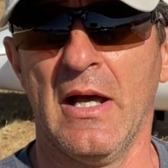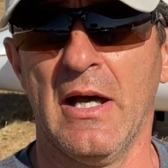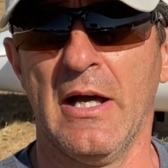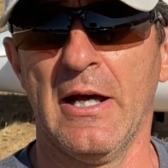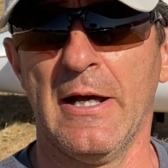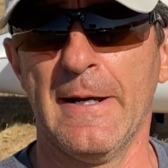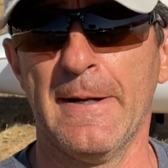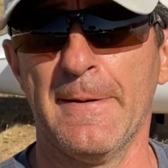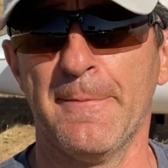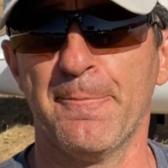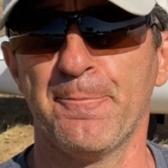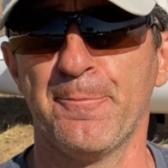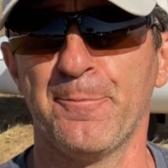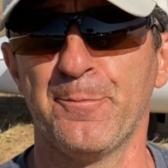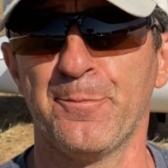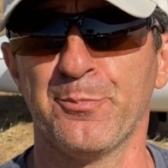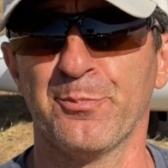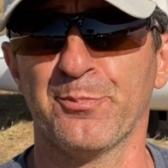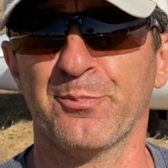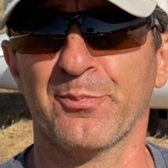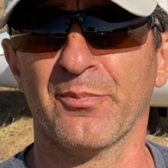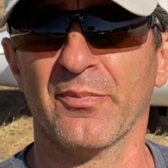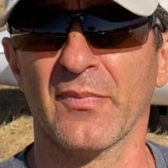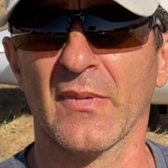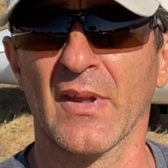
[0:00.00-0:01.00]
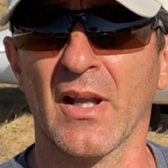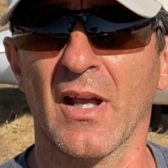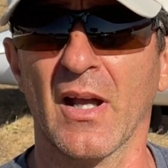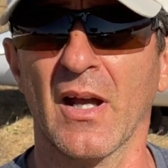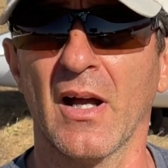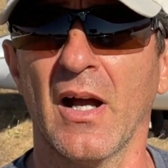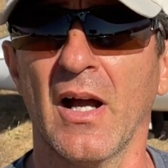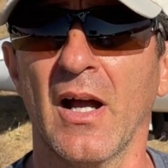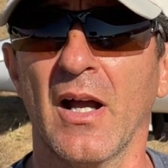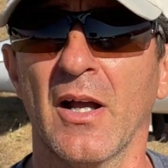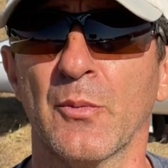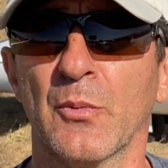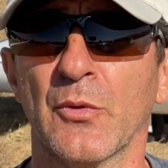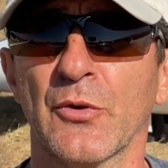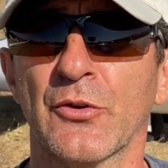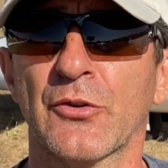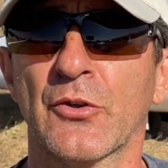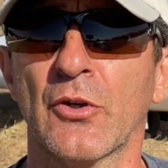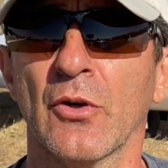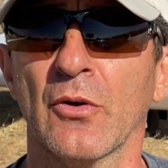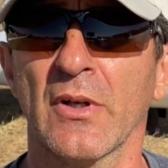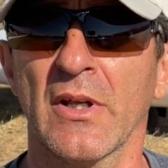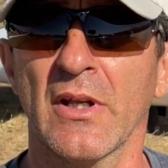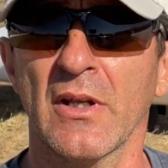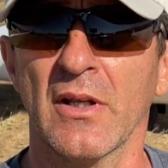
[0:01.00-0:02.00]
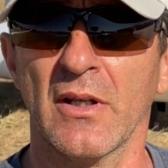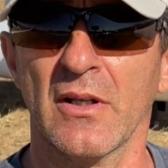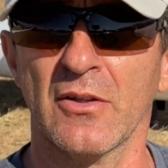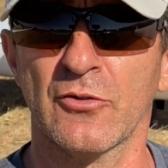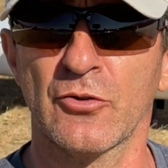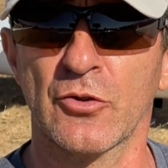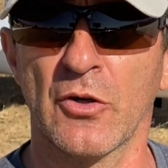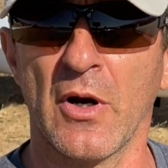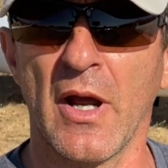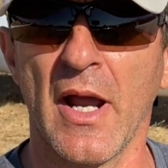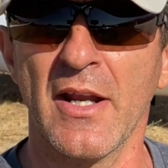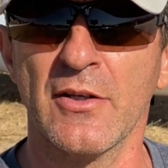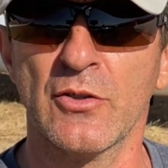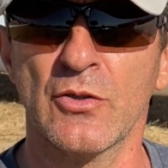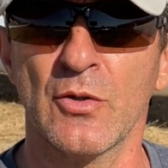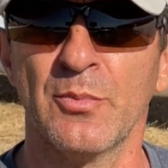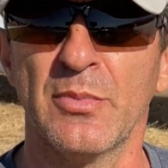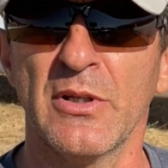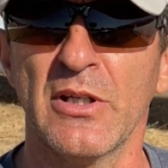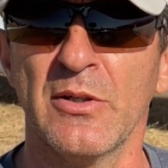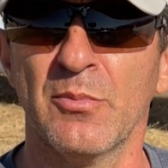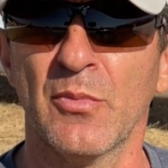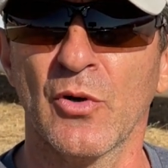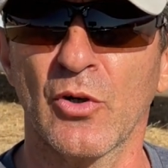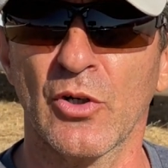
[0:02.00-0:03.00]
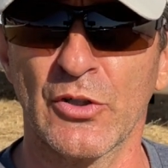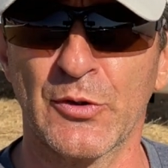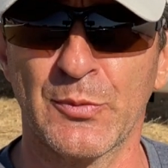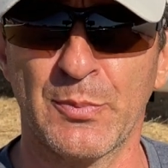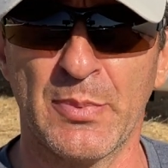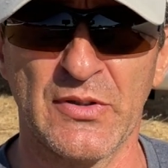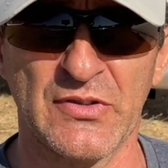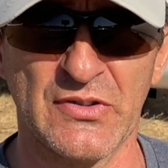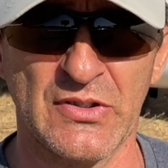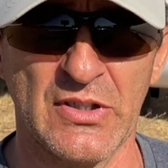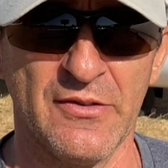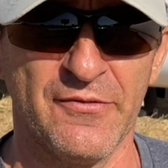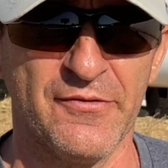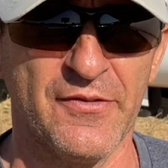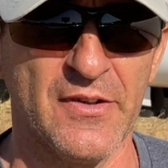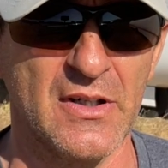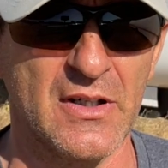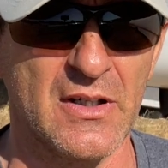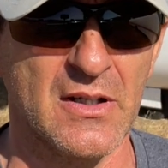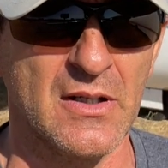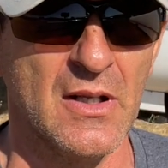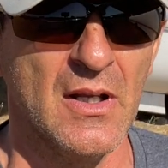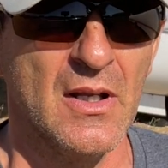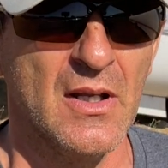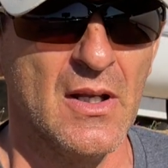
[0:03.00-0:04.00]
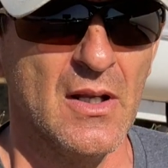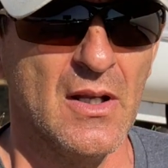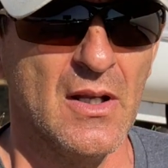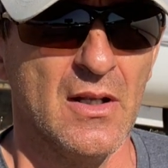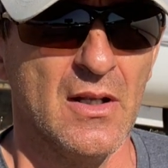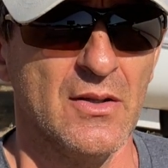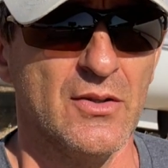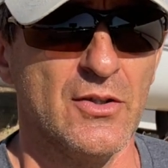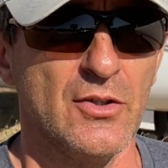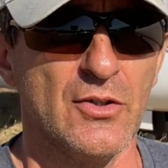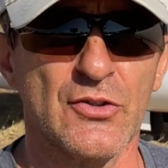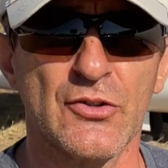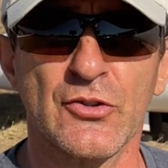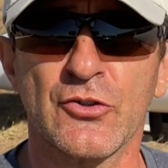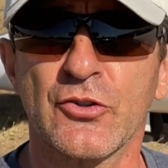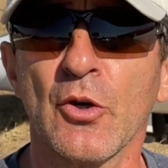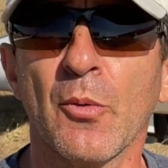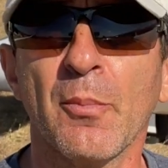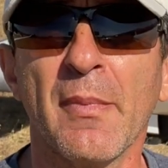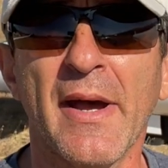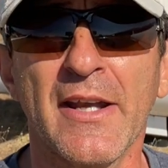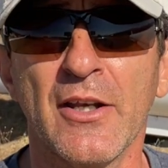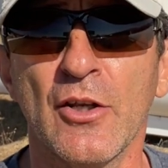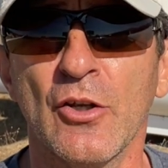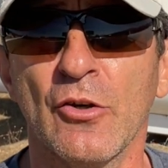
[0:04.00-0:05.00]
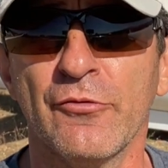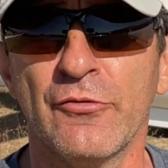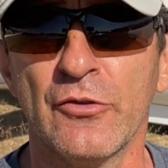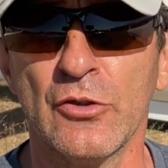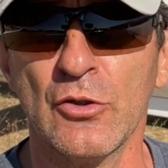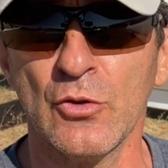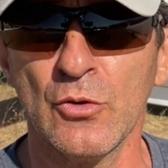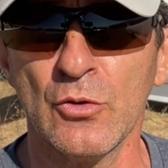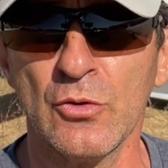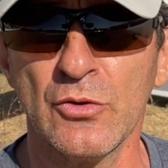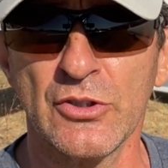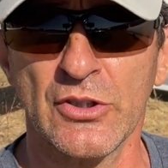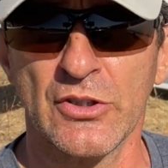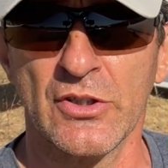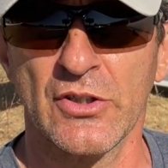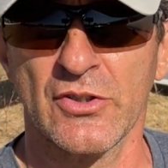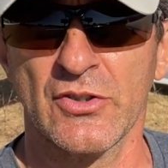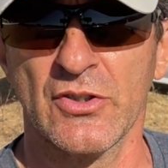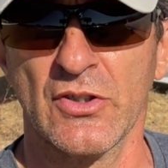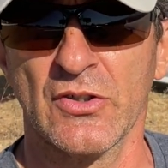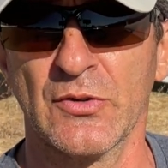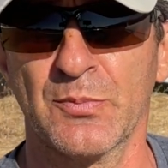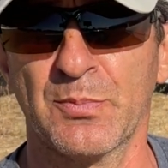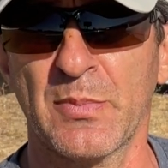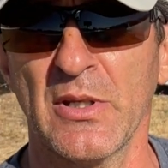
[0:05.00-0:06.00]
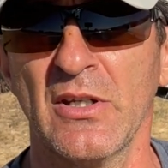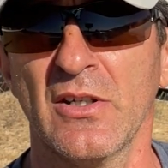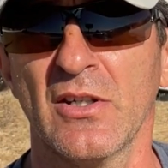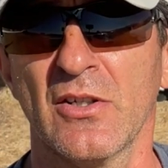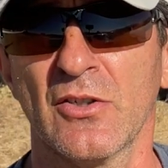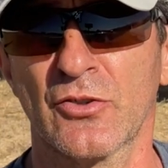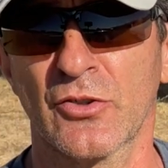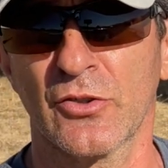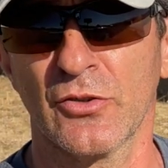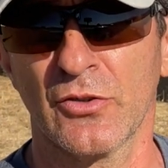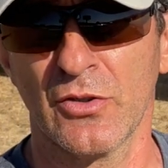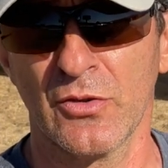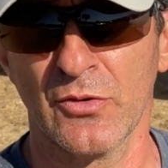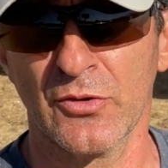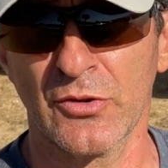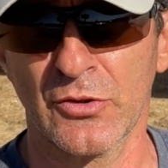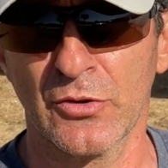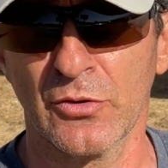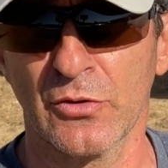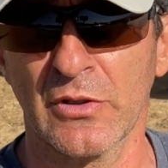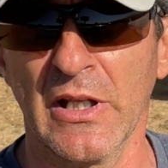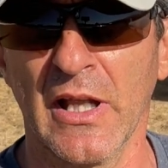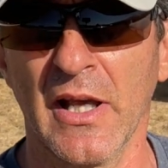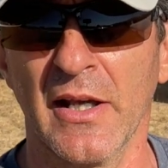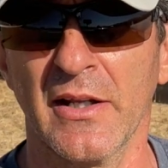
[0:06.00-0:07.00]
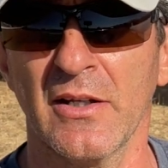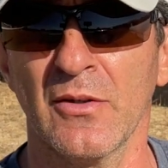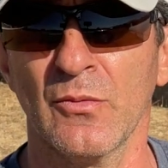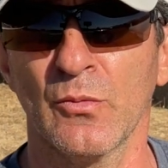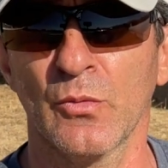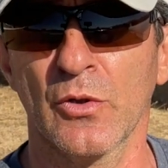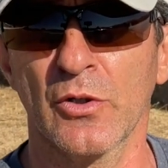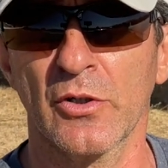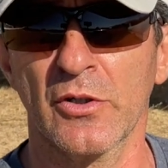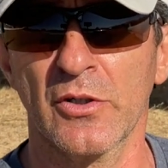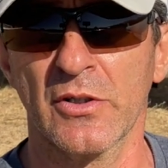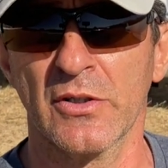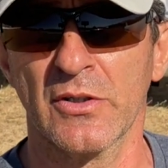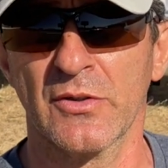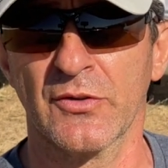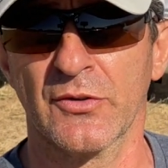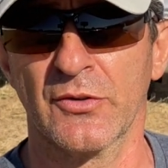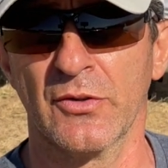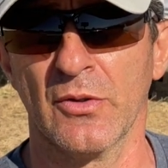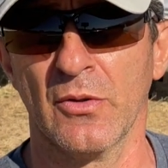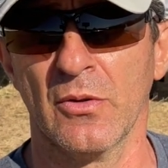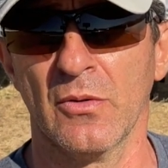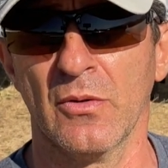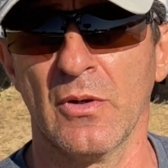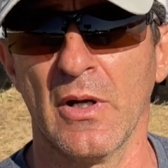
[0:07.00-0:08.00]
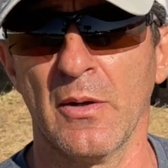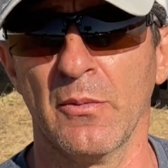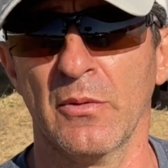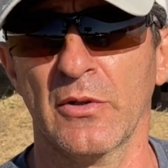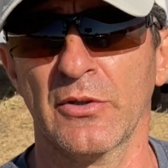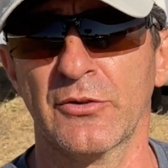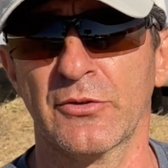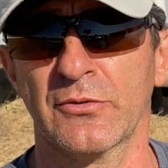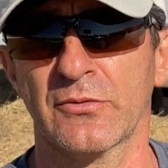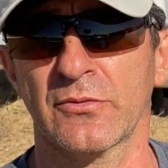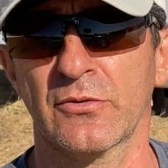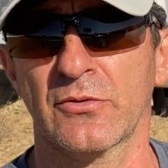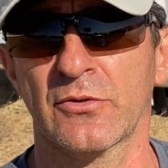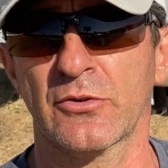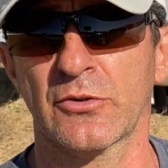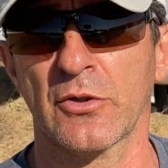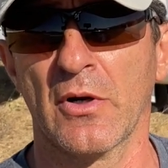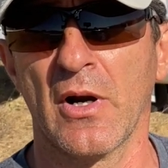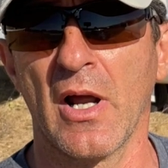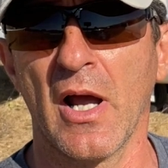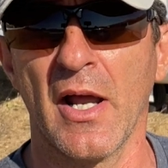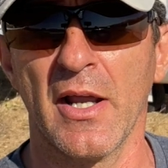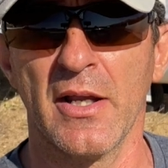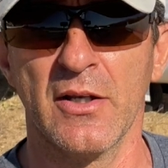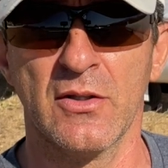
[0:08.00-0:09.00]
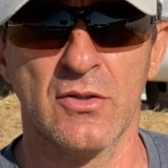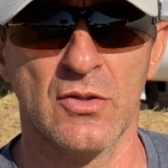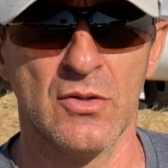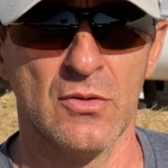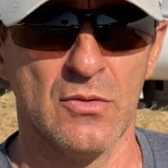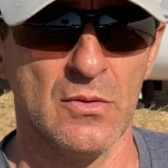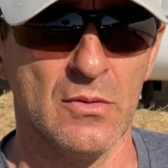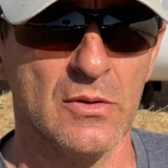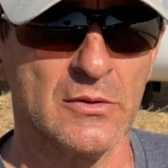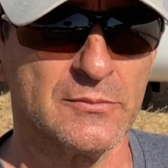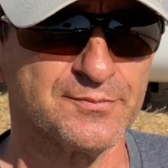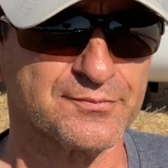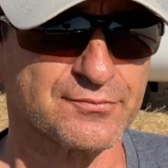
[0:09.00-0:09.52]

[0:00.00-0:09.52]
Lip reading: I was gonna try to be more specific. There's so many of you that are just being introduced to gliding words, so I will try to